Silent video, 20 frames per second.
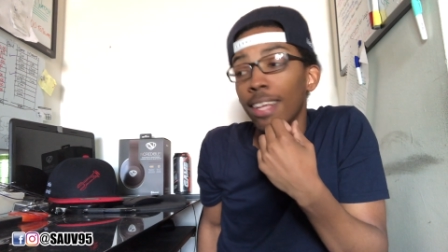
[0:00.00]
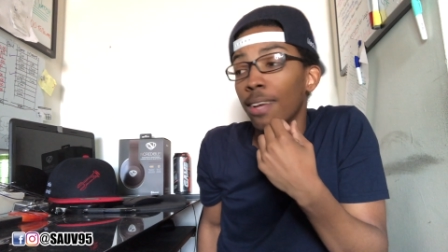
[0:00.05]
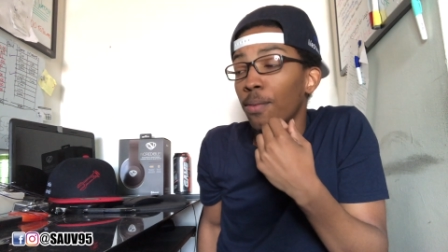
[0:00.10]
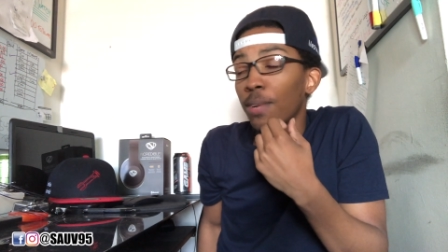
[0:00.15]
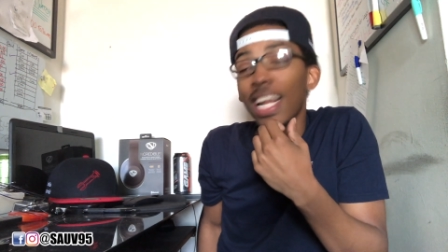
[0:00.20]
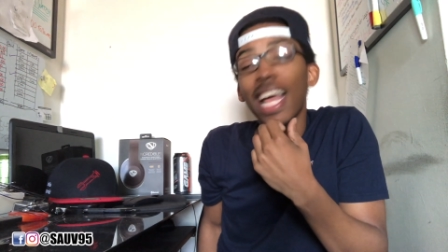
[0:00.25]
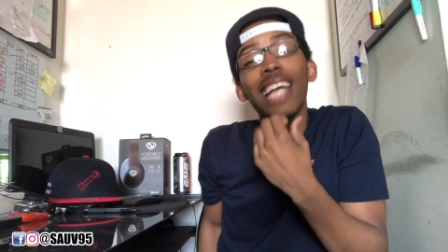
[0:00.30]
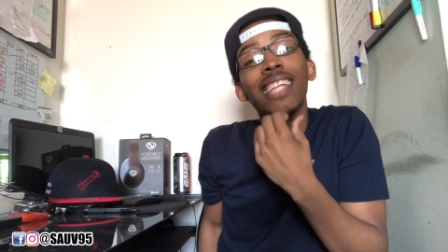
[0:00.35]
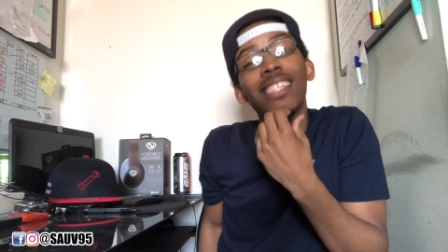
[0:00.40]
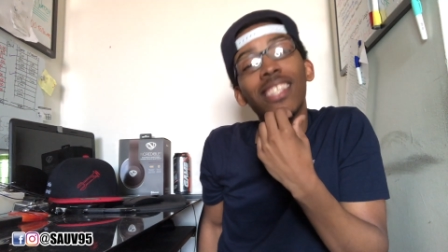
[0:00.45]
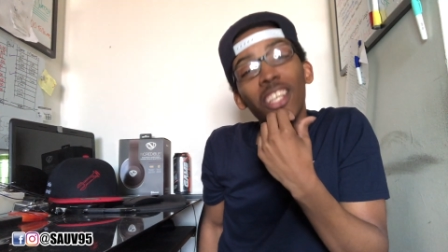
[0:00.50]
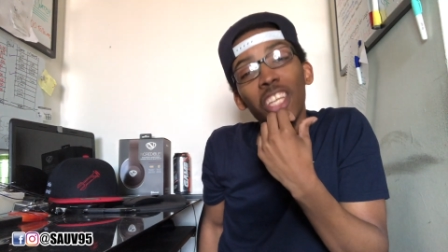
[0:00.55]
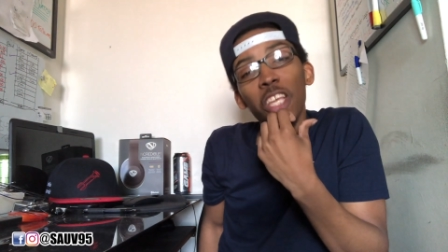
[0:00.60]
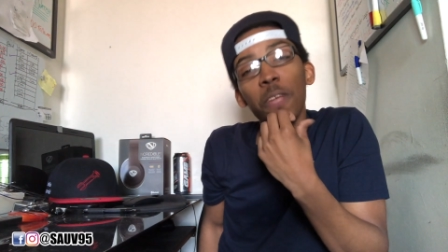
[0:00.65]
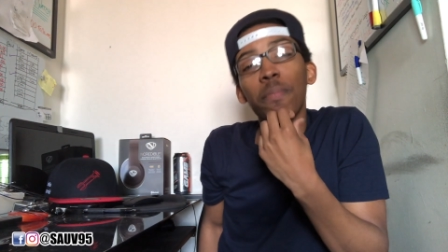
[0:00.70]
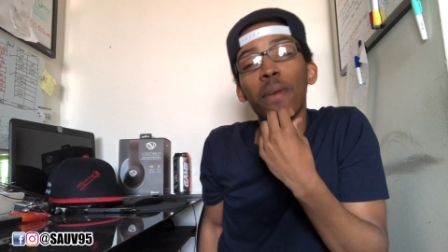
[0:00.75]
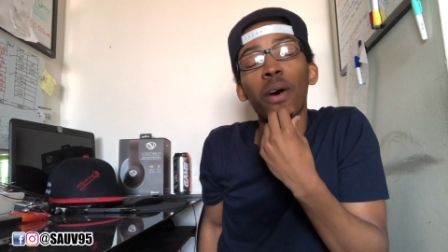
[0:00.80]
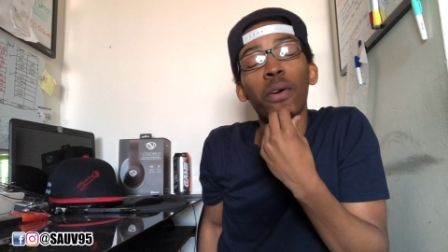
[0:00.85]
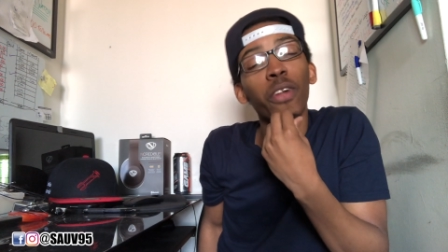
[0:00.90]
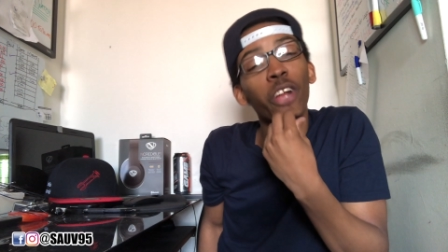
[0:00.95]
When I tell
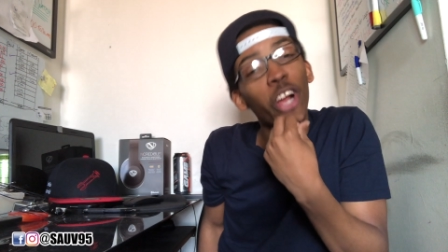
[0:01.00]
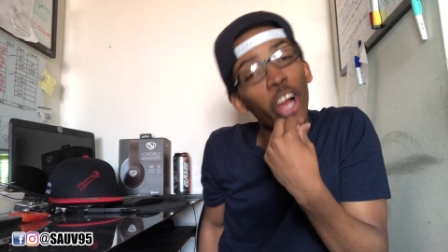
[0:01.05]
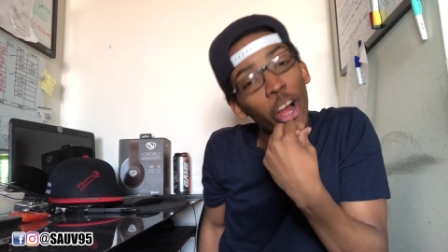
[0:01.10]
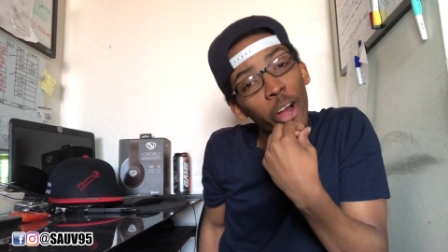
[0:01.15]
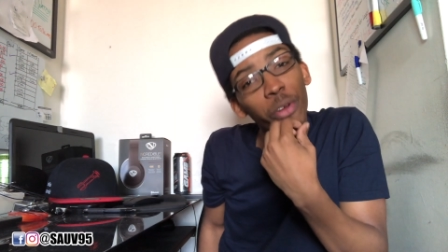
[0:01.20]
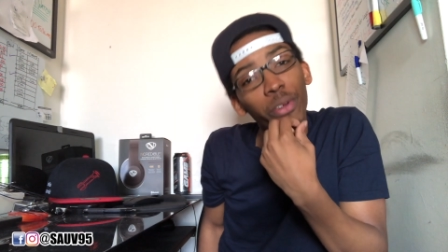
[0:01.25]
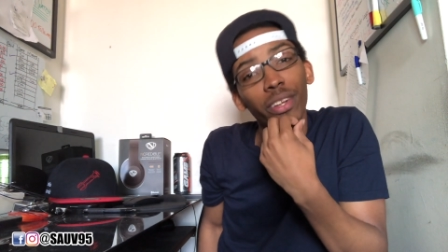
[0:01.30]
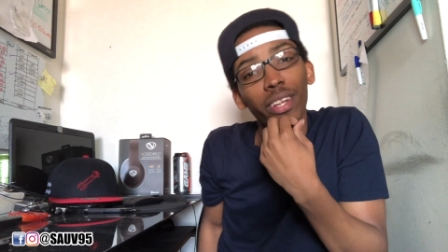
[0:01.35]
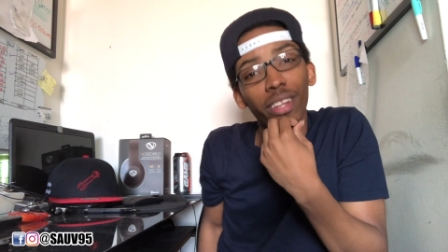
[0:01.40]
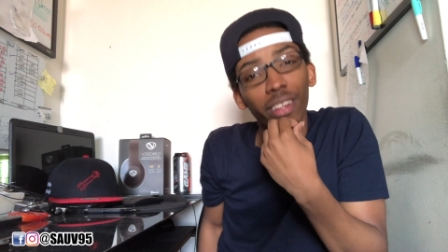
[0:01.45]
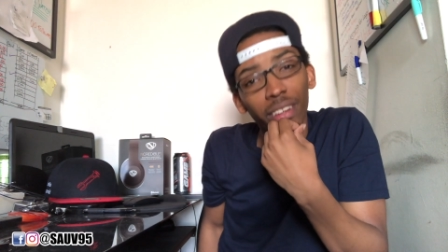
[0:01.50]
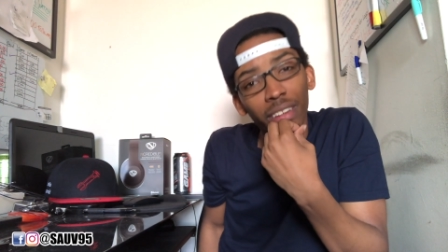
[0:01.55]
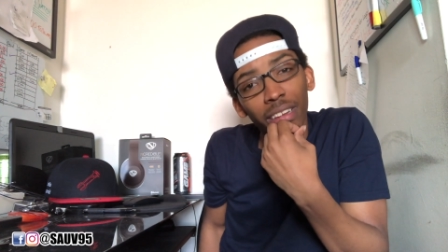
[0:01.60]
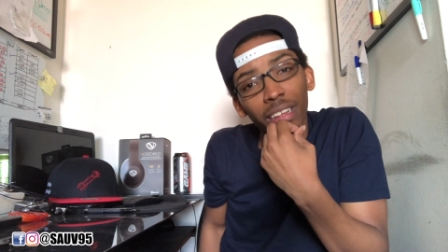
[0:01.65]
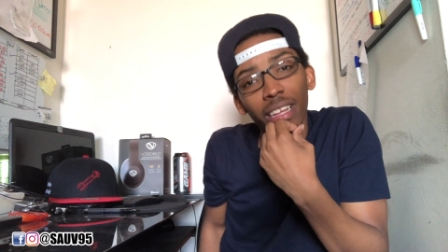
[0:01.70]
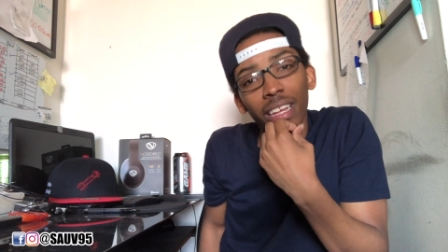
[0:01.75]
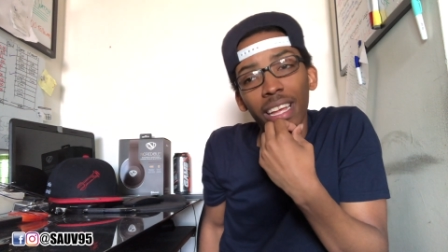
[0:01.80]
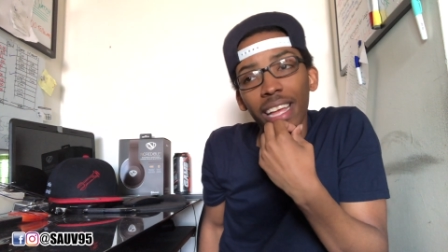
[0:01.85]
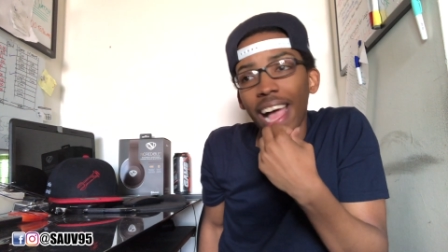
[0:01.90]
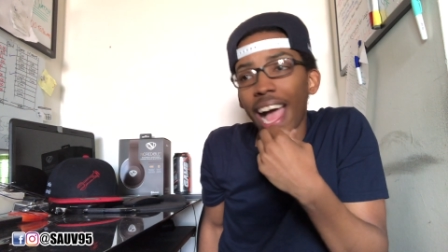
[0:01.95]
you about hurt,
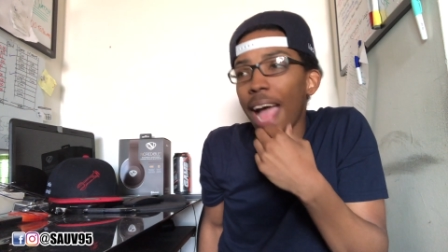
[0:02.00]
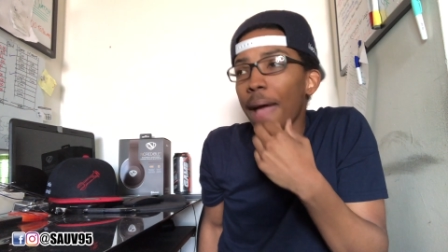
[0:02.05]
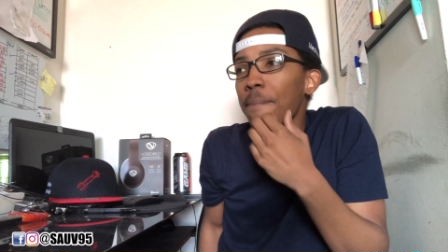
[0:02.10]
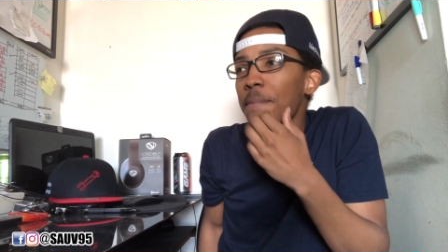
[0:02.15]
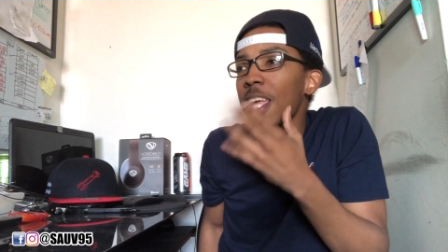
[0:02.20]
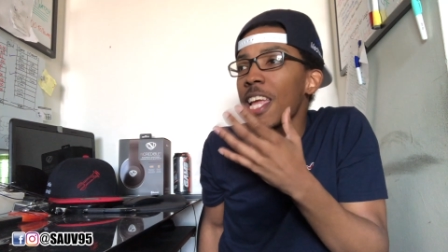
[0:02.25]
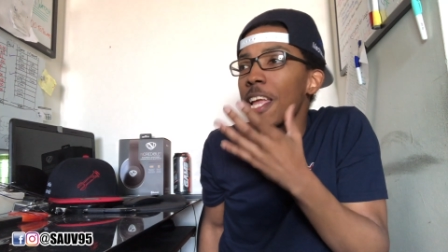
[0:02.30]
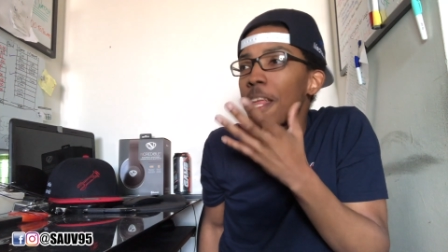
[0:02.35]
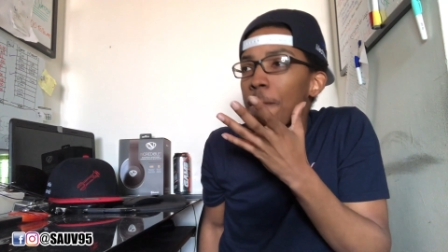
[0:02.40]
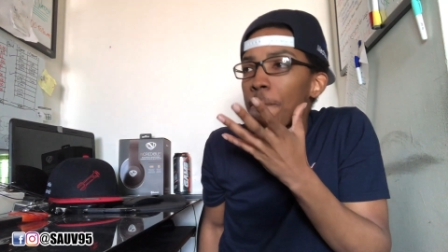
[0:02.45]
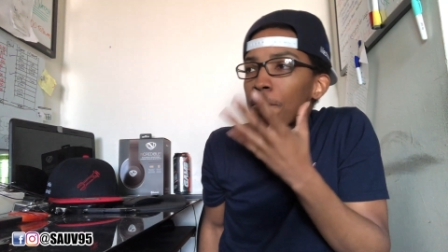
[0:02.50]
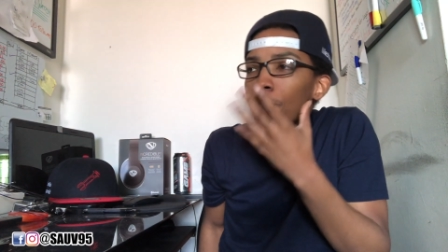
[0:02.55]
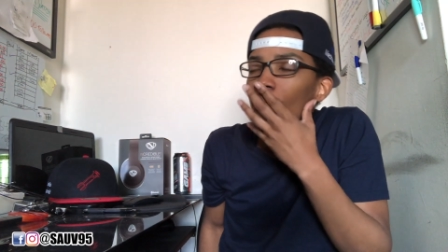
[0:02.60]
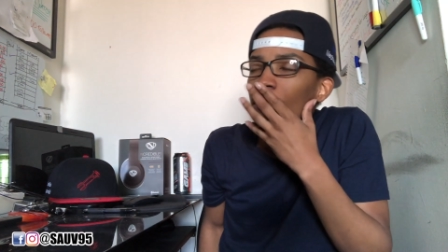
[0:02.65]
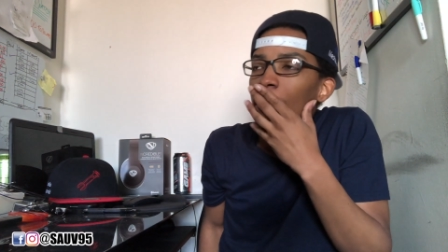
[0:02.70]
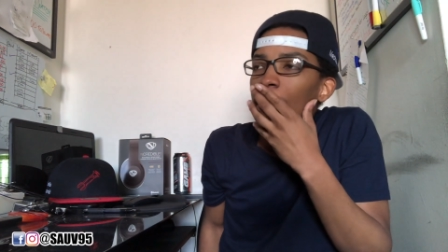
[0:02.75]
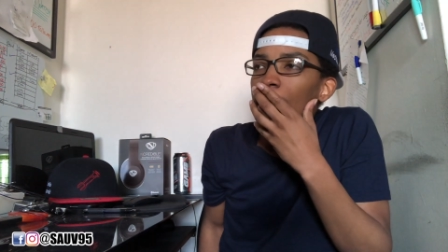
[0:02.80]
I mean,